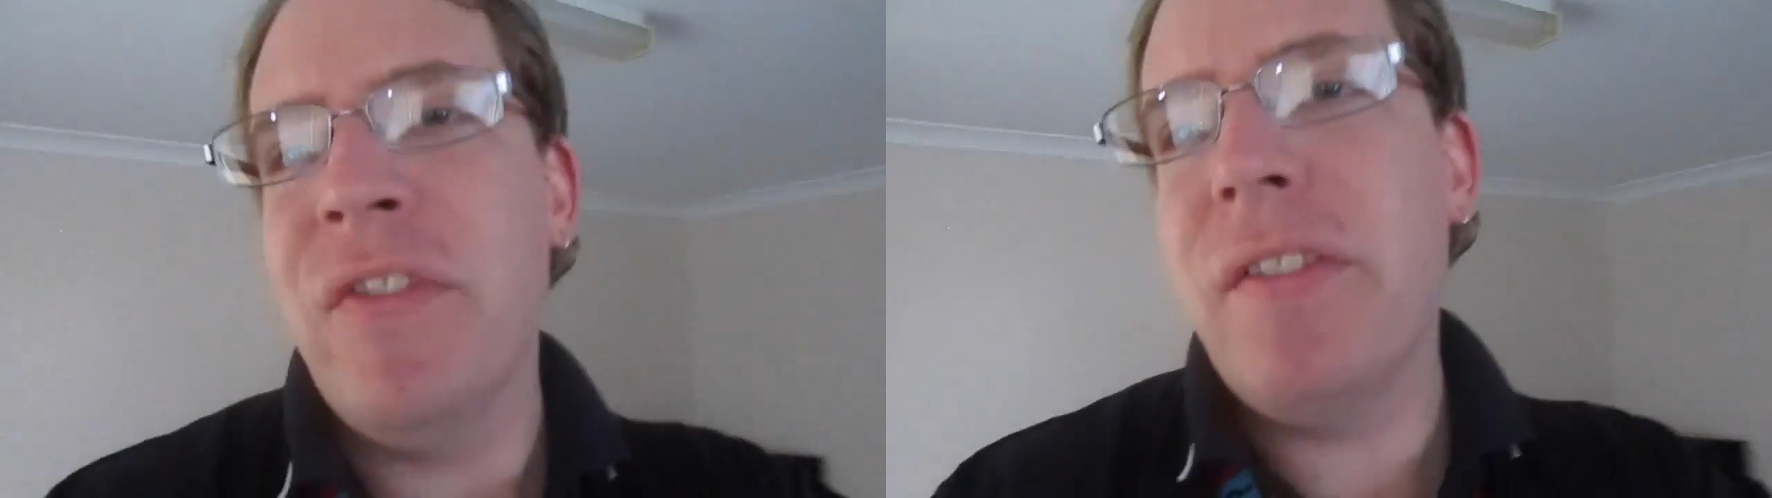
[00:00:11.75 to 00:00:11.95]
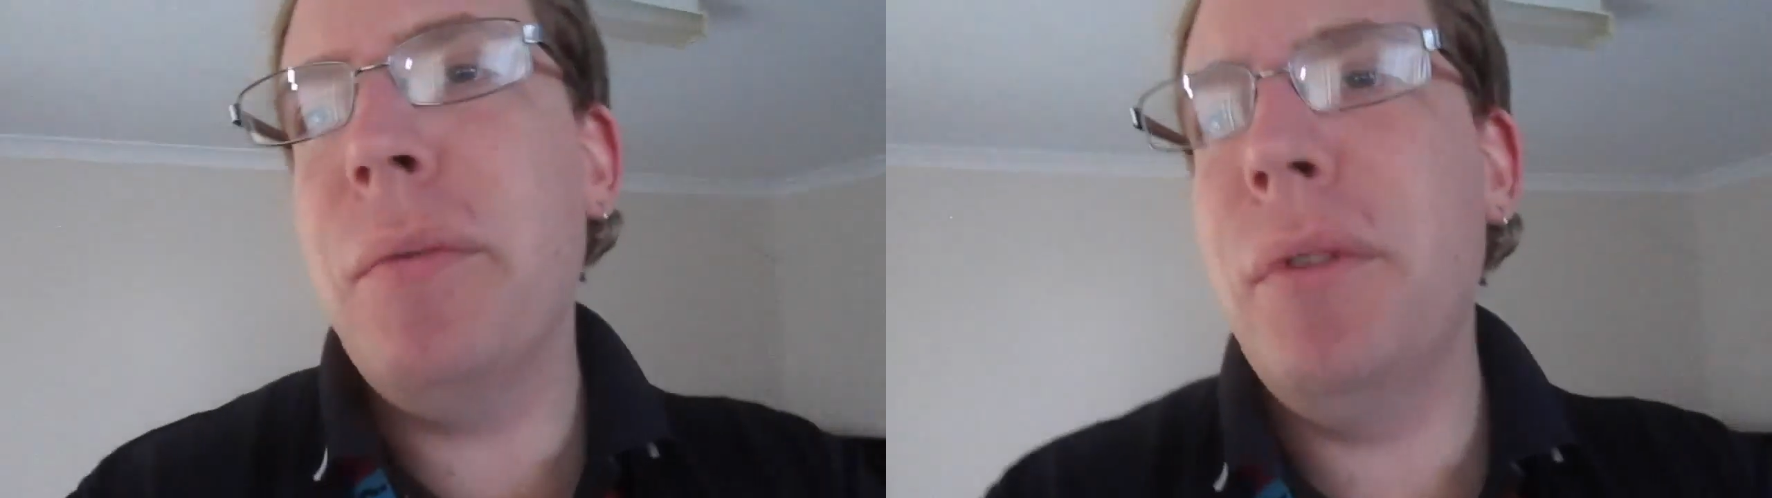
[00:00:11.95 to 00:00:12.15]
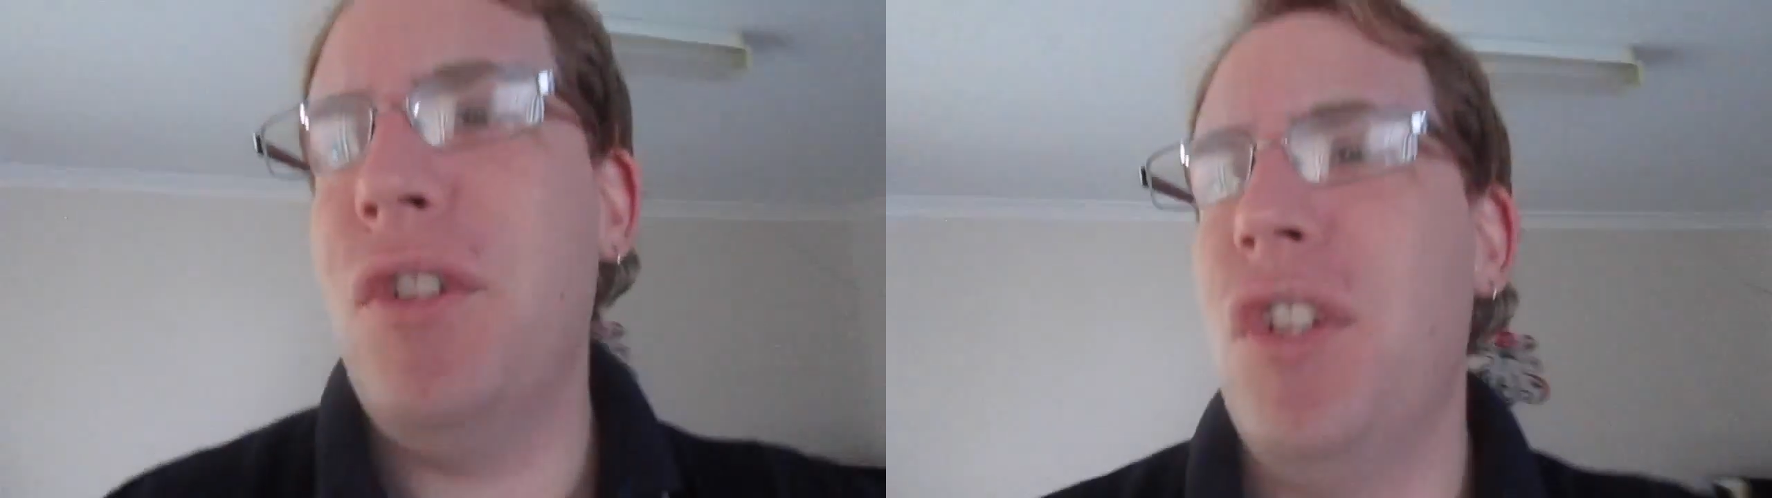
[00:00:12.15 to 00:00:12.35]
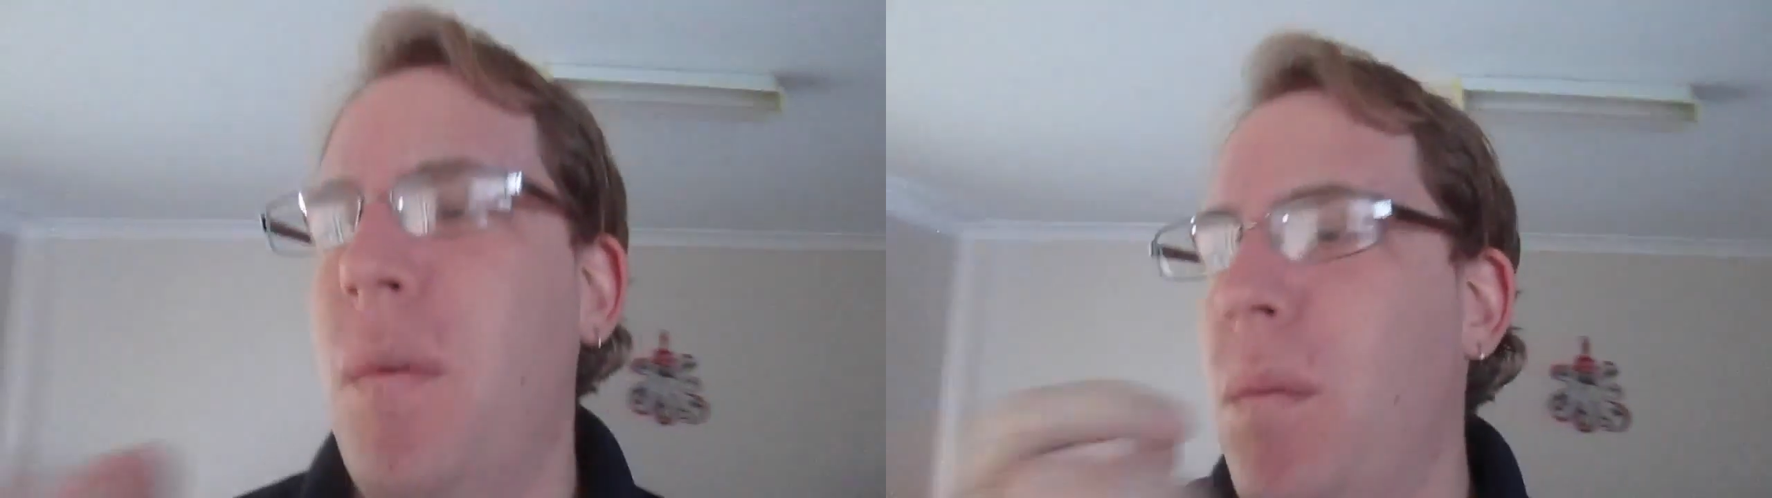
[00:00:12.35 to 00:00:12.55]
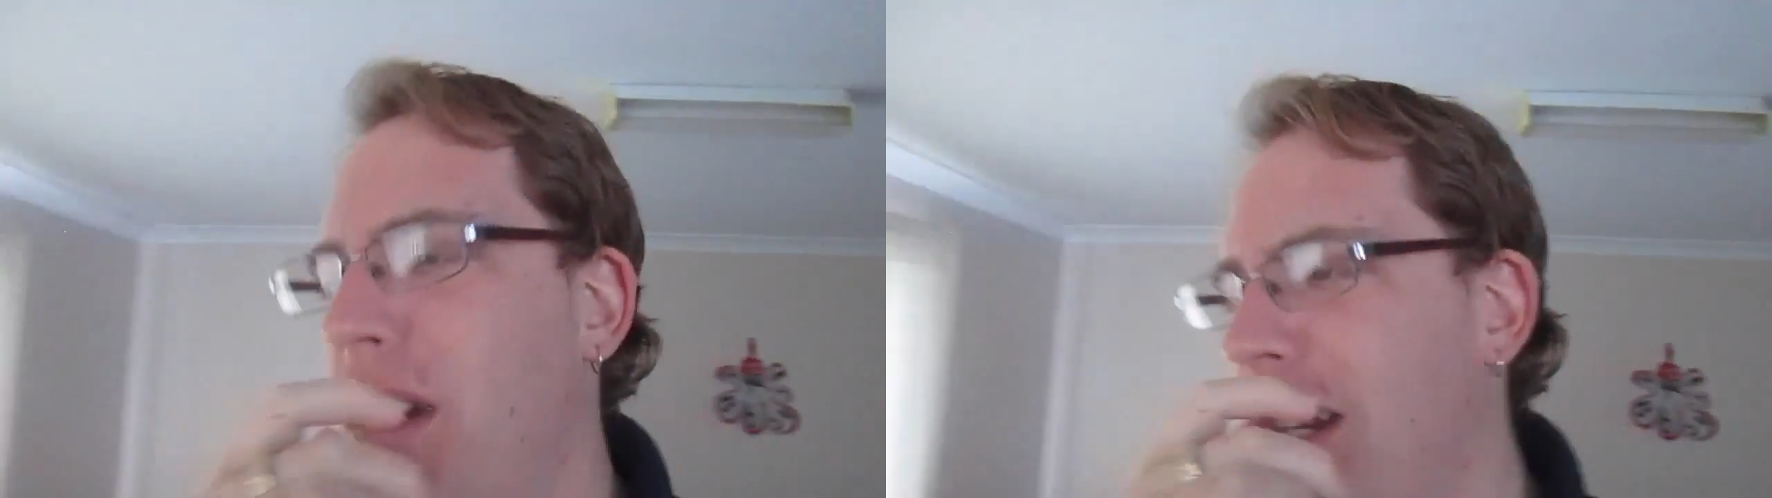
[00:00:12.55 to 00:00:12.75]
Reward
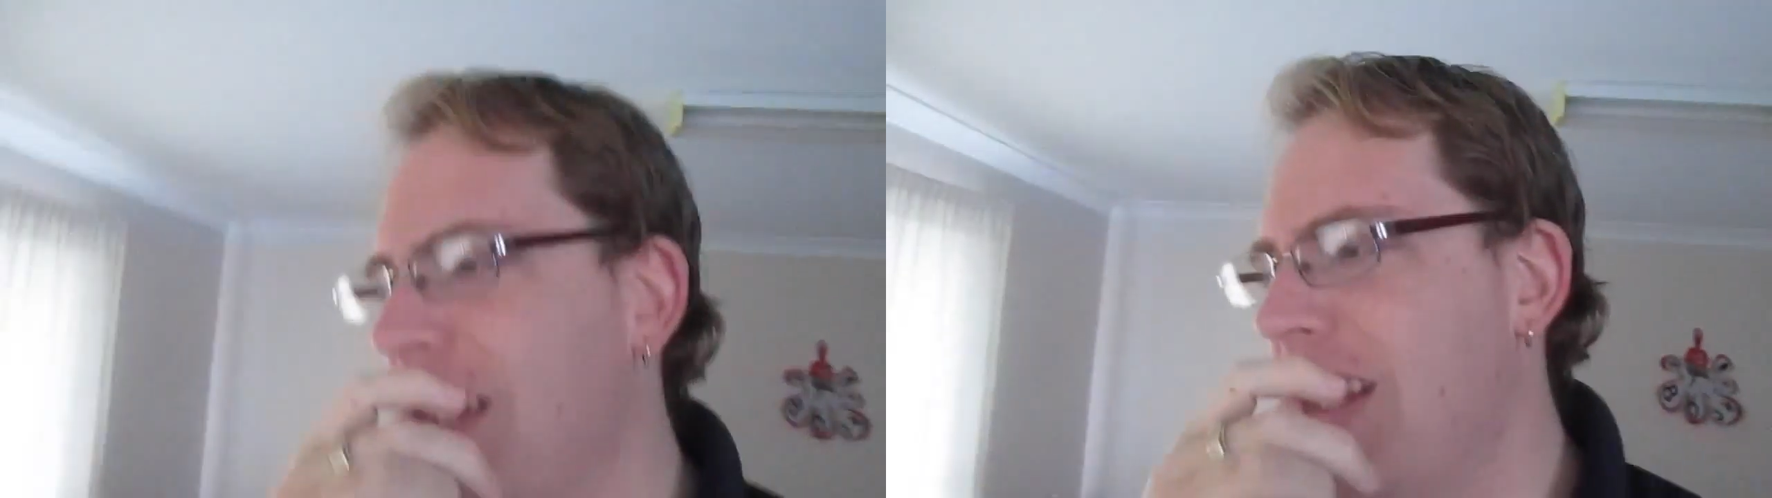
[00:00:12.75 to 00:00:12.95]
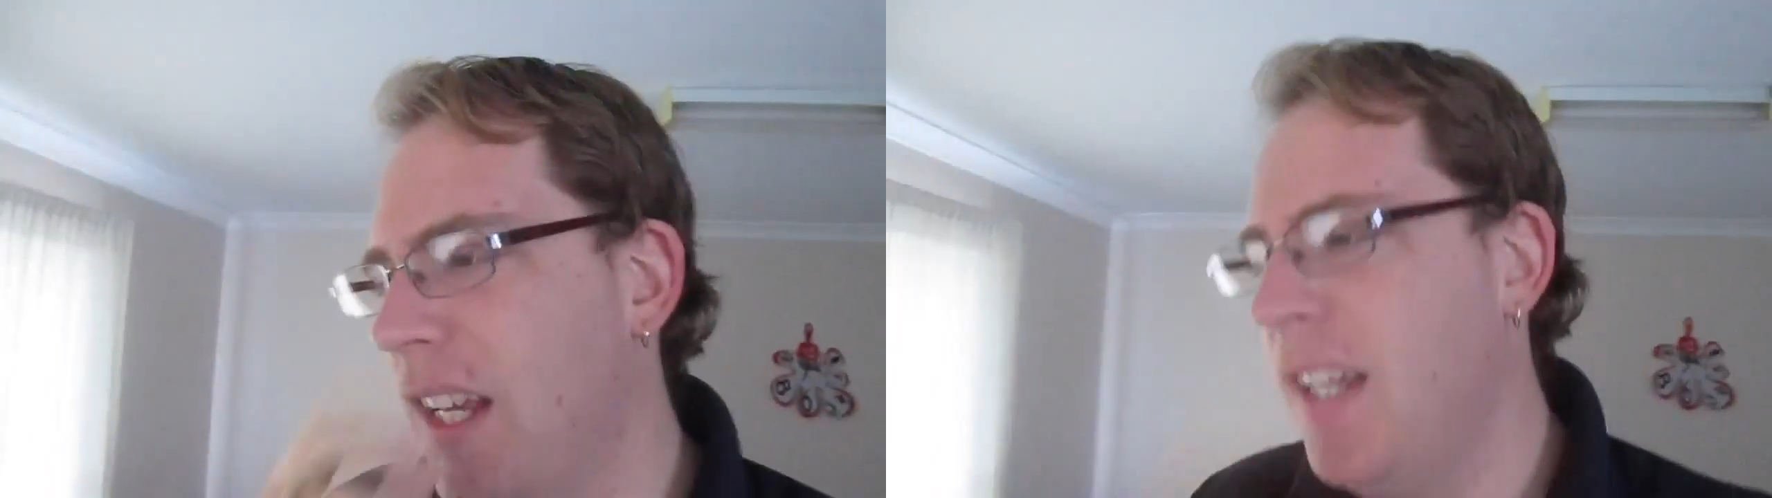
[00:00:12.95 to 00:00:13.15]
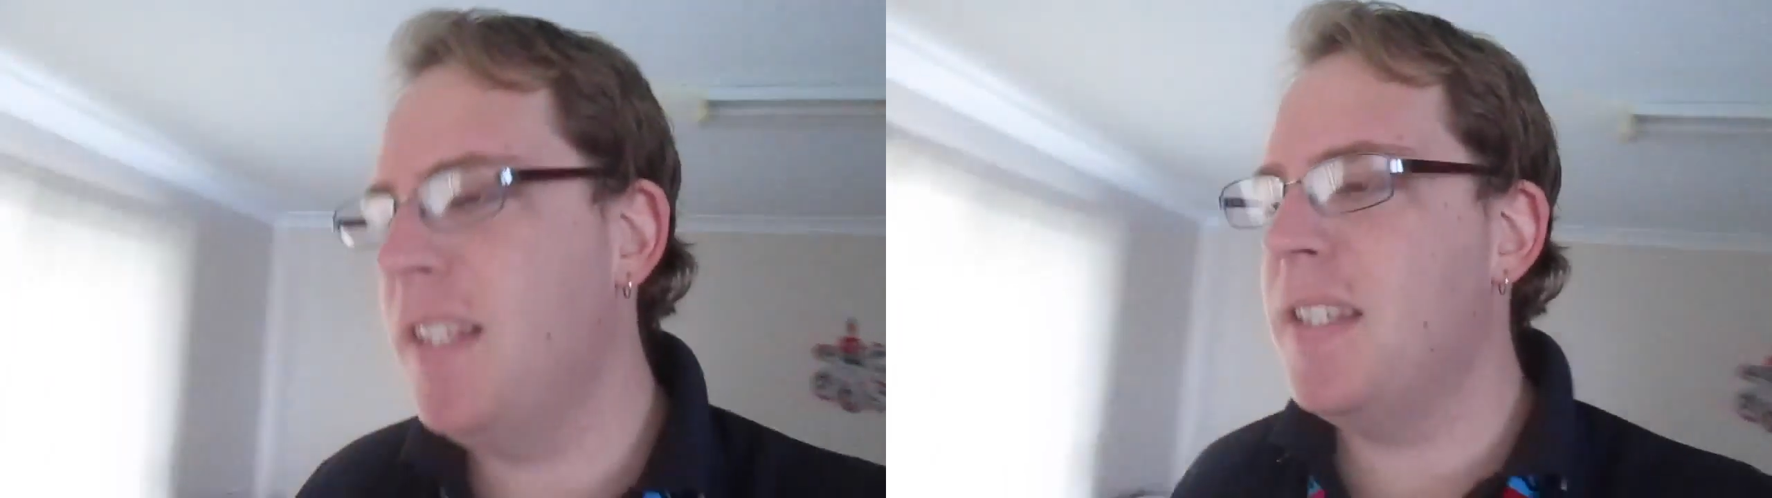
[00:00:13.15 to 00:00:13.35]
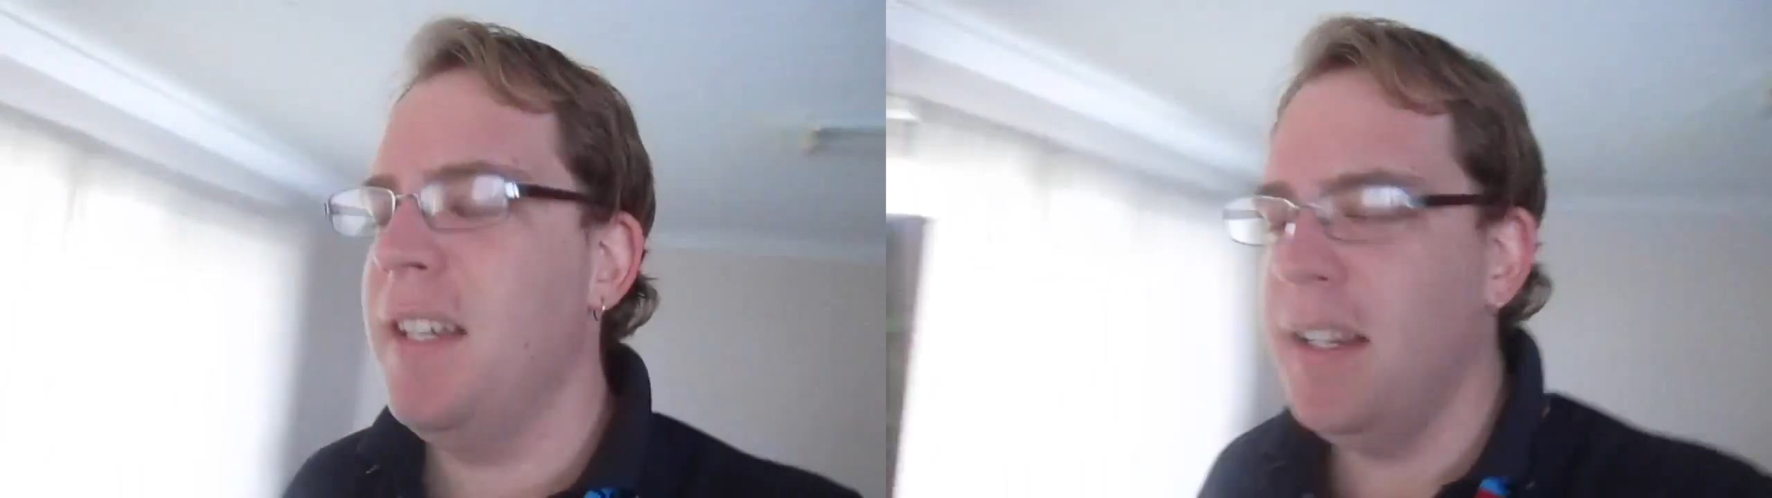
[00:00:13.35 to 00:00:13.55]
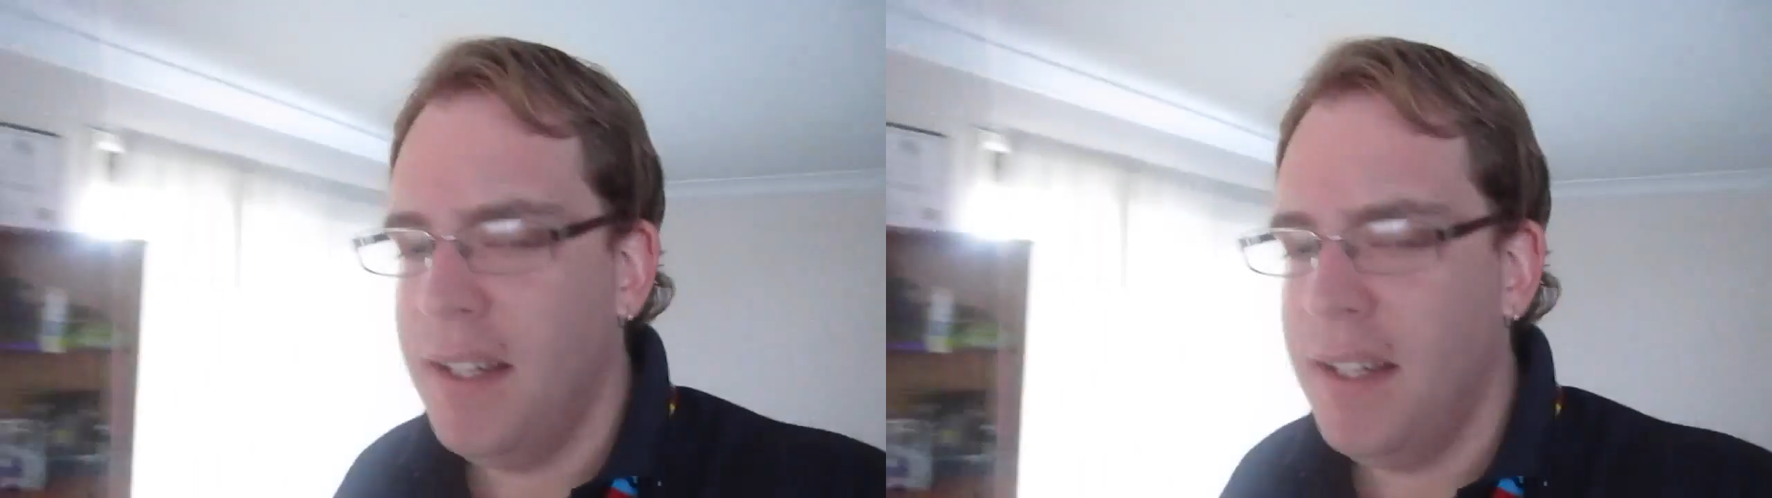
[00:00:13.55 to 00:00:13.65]
shop works, I guess.